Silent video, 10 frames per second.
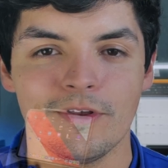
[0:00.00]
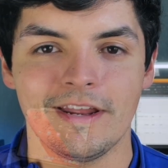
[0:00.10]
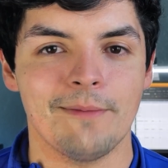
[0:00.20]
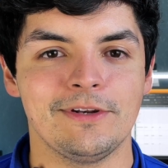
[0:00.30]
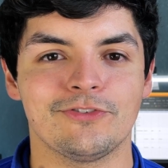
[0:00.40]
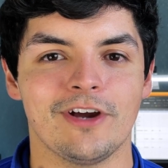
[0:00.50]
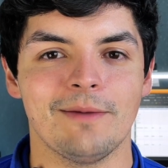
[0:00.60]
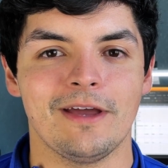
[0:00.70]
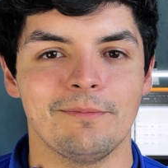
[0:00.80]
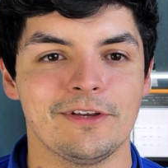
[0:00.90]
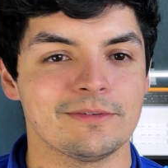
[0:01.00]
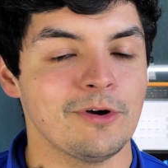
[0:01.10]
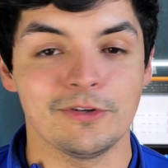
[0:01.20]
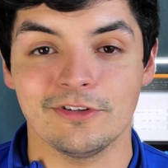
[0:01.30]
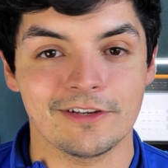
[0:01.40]
than happy to try them out because I'm
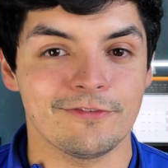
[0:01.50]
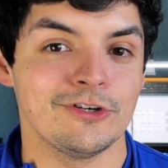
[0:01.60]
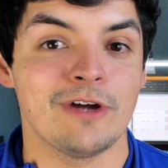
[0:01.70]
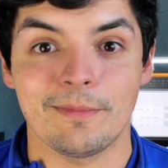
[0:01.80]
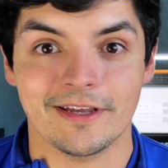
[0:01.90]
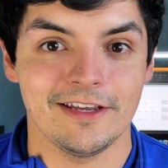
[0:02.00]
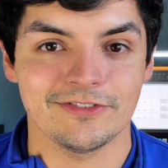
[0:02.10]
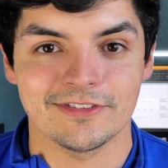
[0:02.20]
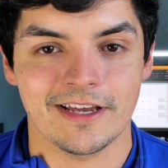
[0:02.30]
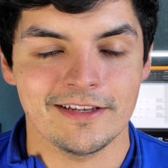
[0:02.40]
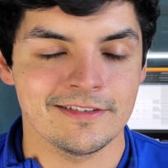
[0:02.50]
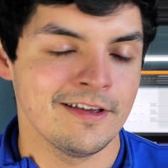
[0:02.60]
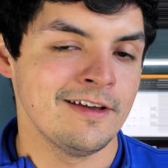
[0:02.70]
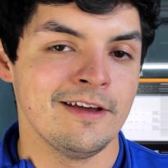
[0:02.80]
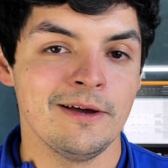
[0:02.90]
always looking for new applications, guys.
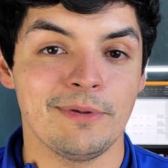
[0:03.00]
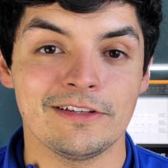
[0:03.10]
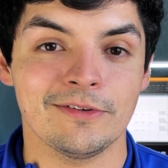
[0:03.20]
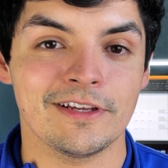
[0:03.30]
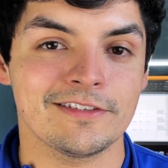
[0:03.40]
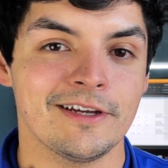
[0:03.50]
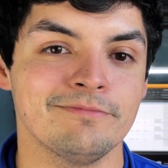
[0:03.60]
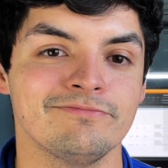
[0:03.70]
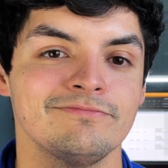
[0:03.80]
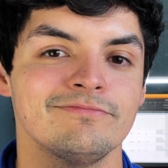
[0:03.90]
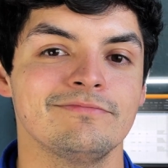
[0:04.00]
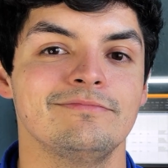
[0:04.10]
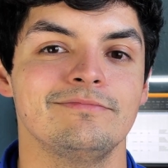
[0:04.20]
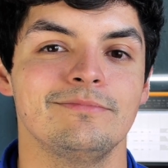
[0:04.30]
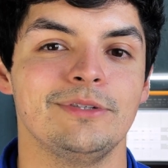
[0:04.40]
But until next time,
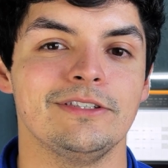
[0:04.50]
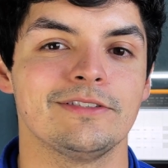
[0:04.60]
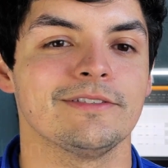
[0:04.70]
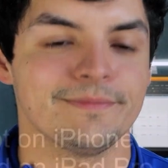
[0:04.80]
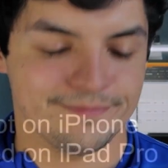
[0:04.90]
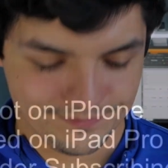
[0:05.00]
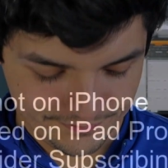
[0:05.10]
peace.